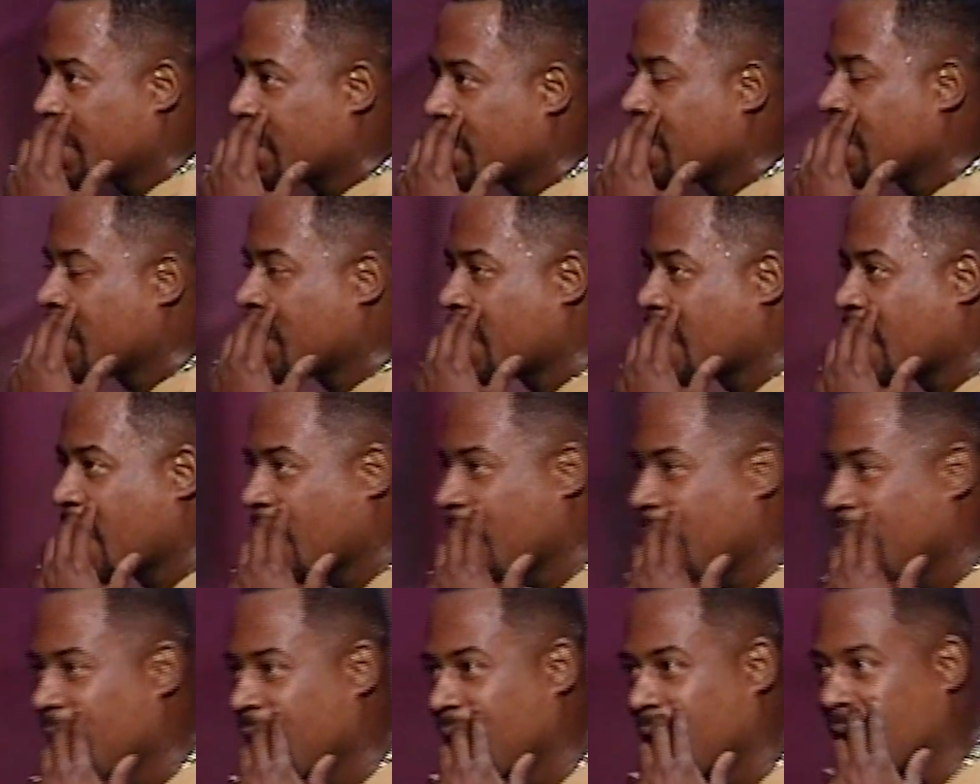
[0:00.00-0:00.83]
You know.
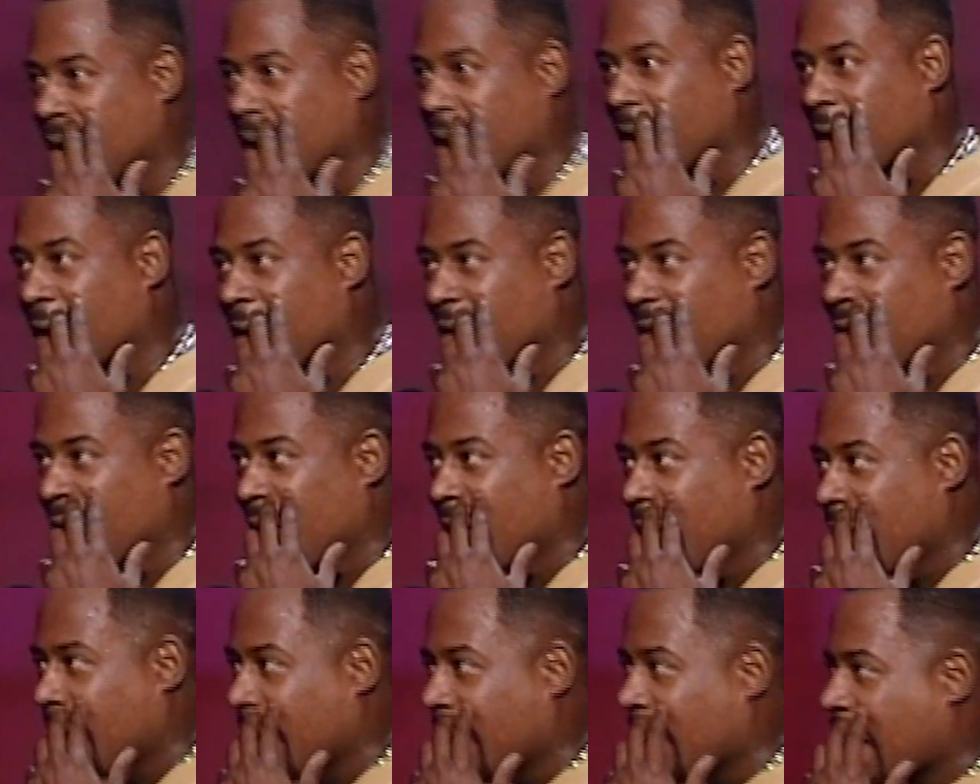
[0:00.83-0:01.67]

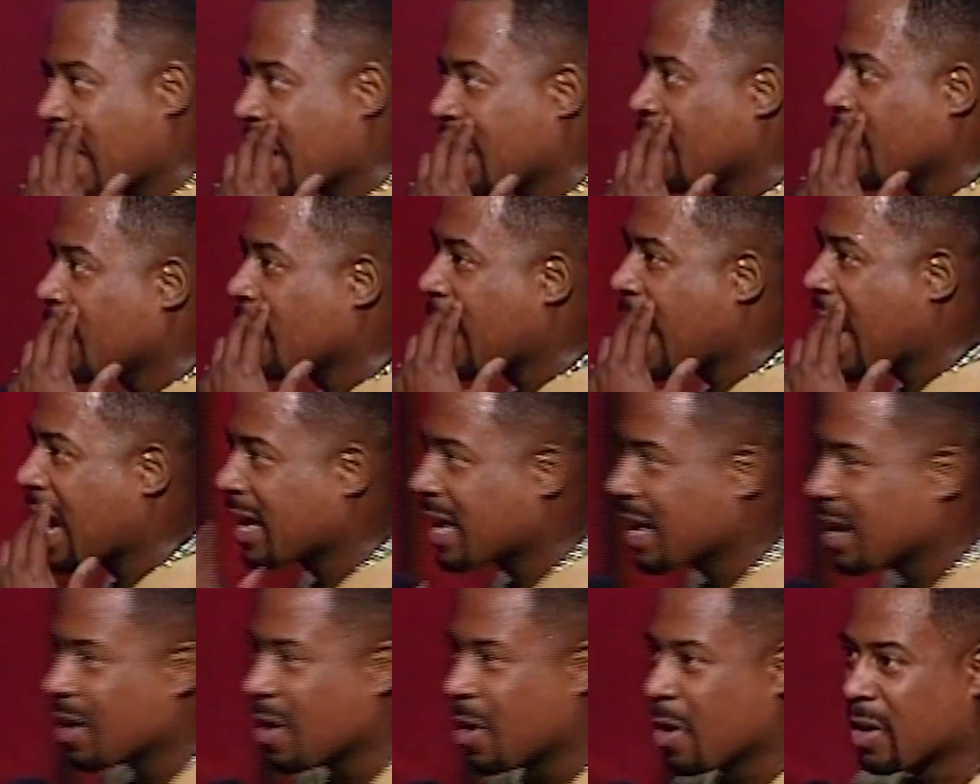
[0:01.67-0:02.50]
And I know I
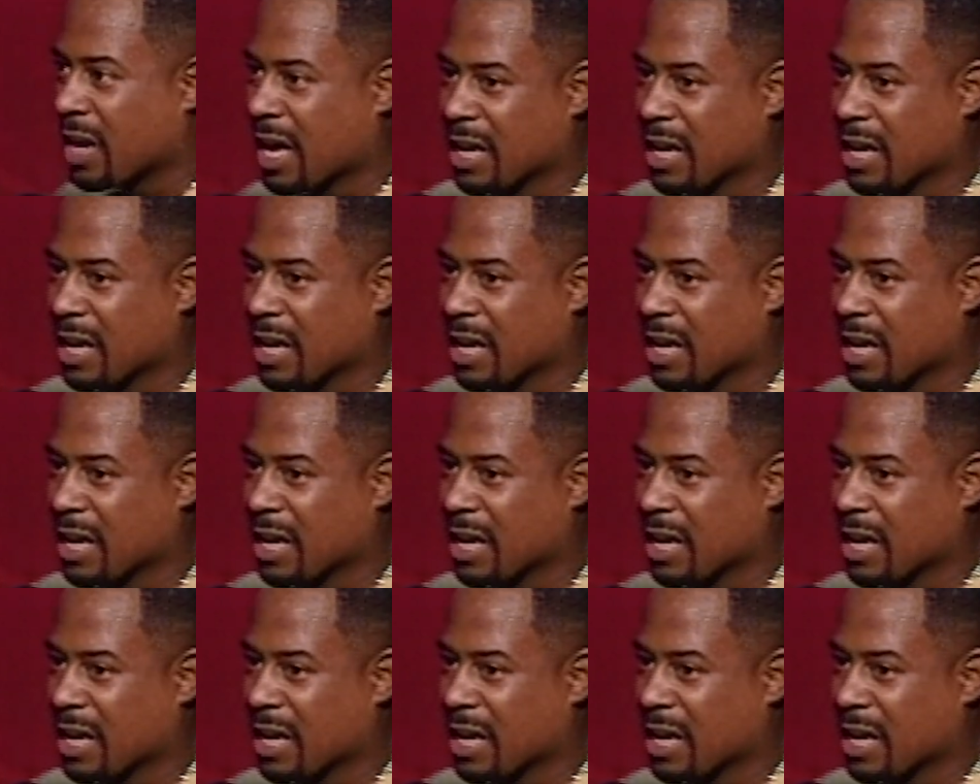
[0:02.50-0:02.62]
get old.